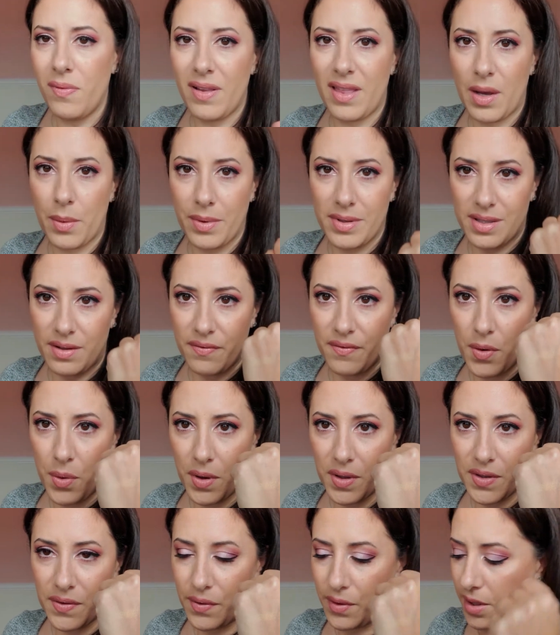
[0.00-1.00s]
that was in
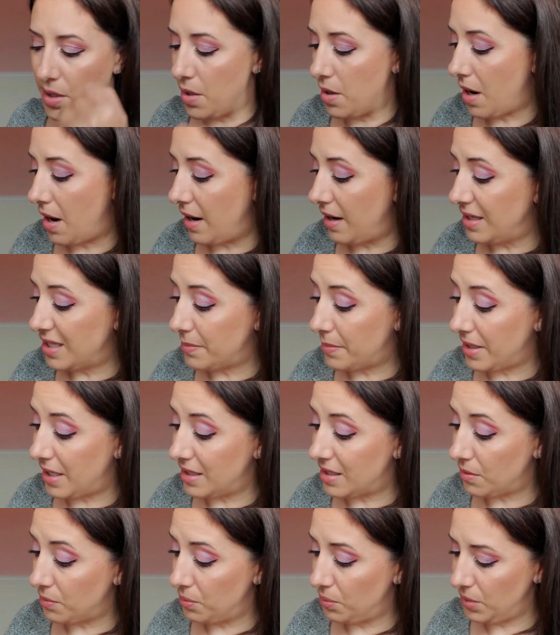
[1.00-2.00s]
focus for you guys, but
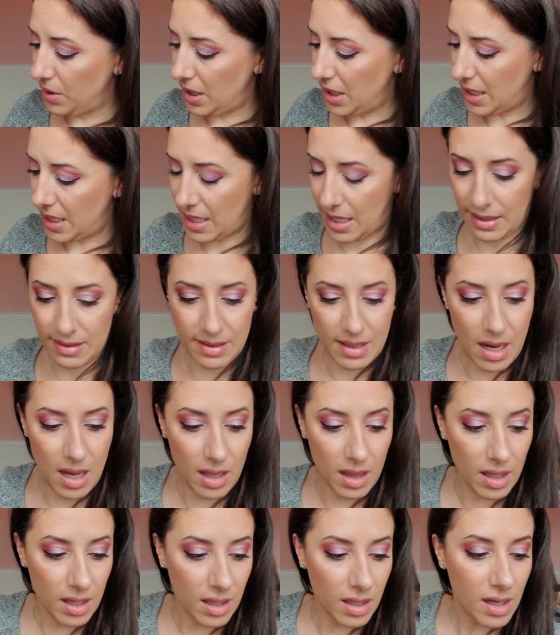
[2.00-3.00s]
it's a really nice
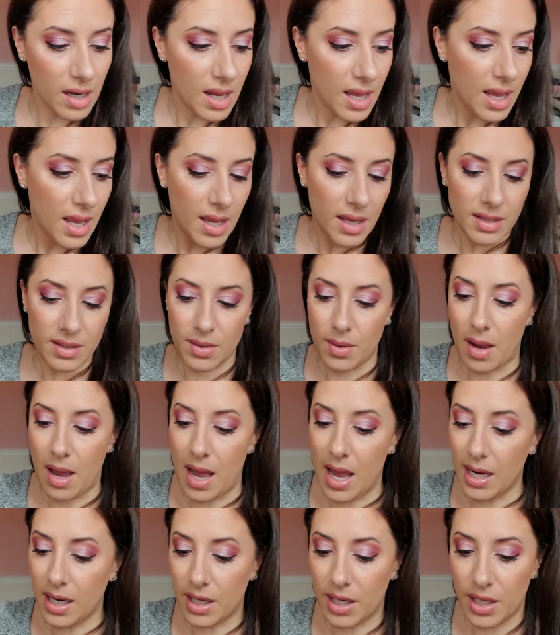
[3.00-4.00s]
color. So
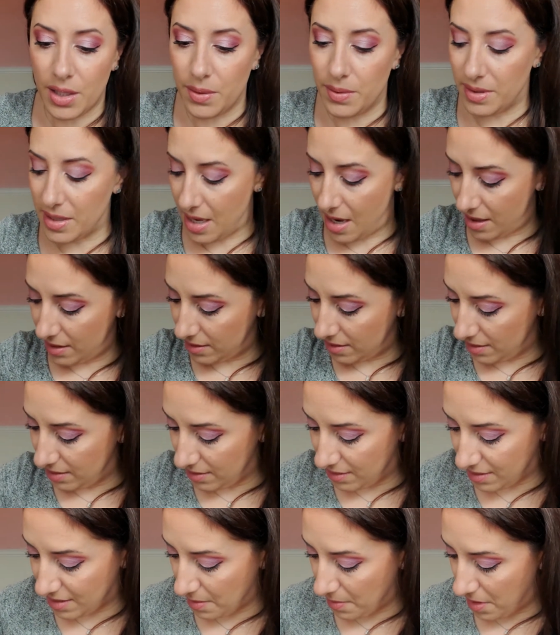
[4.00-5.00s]
I gotta use that
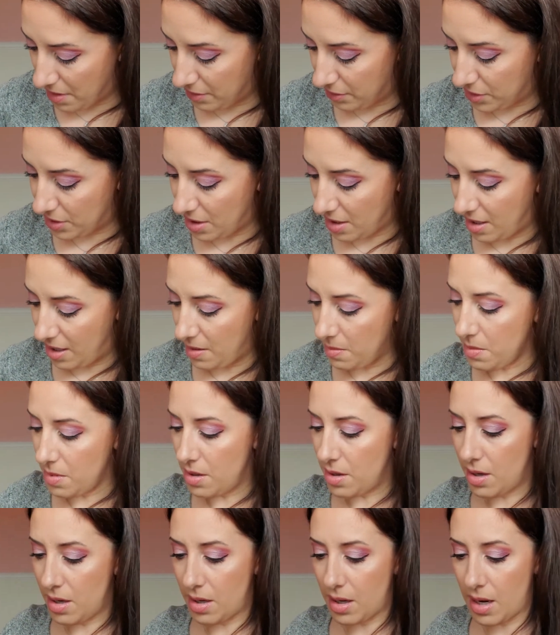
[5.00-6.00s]
some other time.
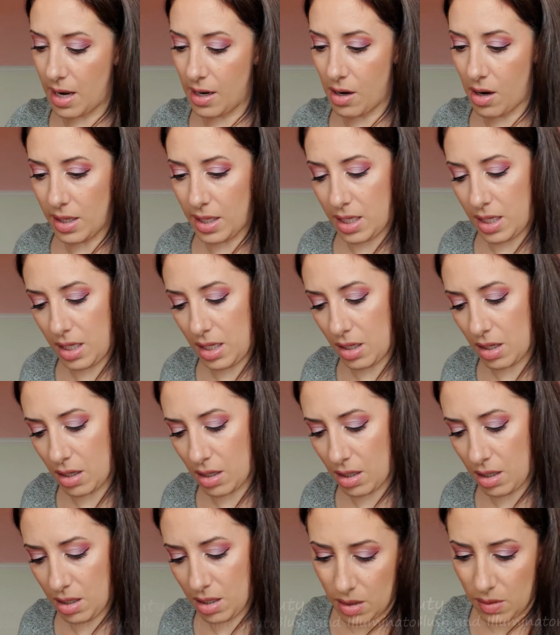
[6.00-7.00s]
I got
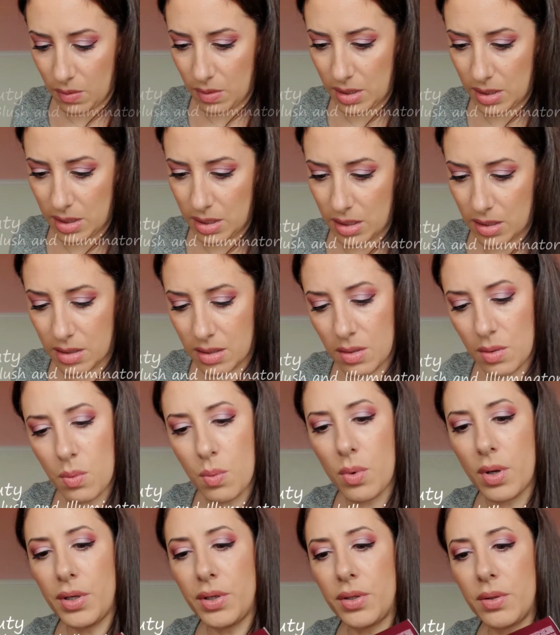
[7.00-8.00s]
here, what is this?
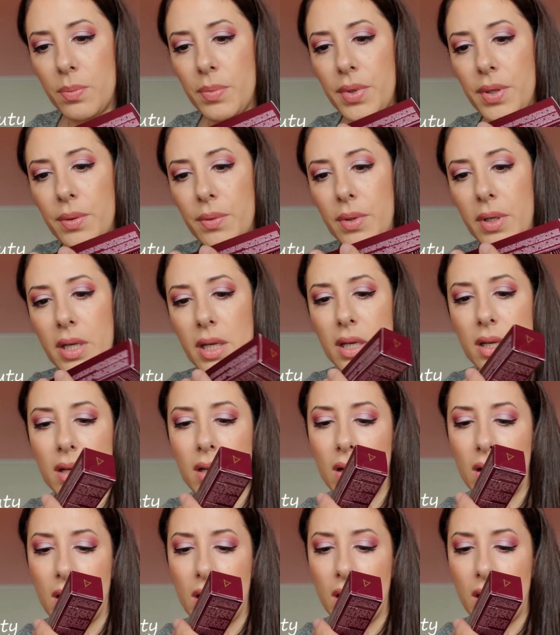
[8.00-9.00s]
Wonder
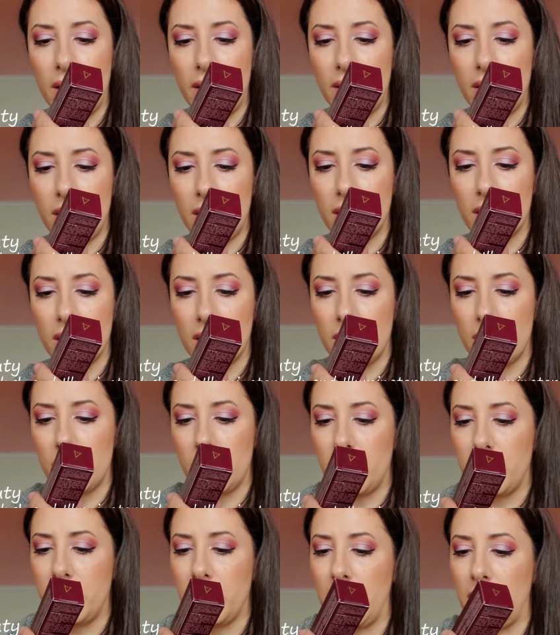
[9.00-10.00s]
Beauty On the
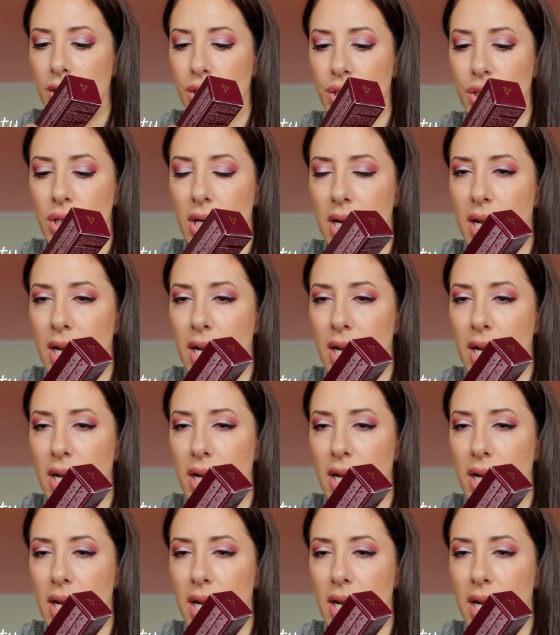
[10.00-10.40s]
Glow Blush and